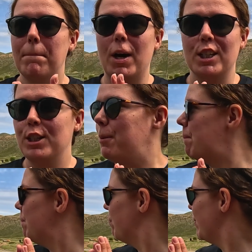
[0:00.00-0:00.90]
But
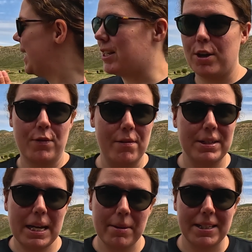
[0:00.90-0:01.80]
it's our favourite
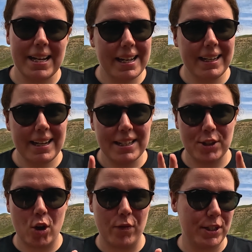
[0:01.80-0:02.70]
time of the day. It's a
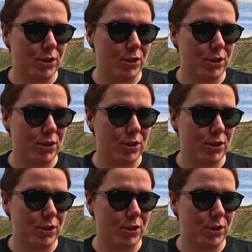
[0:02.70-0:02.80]
coffee